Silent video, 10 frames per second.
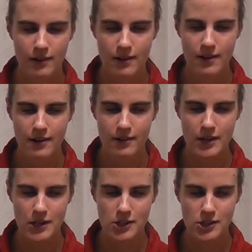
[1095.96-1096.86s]
here
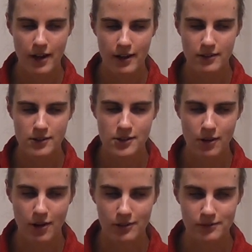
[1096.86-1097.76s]
is, and so
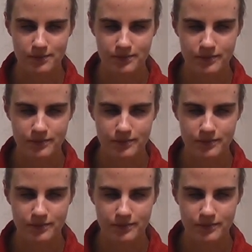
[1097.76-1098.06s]
on.